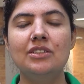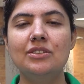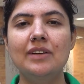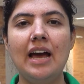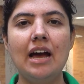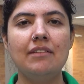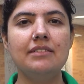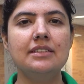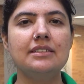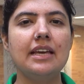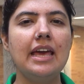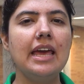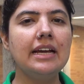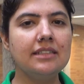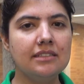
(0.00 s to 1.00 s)
to have this
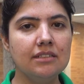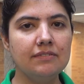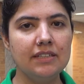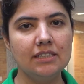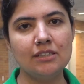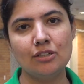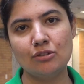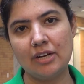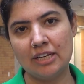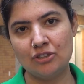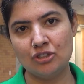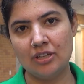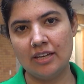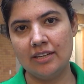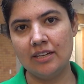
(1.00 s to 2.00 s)
active
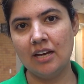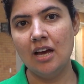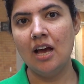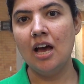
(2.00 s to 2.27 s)
interaction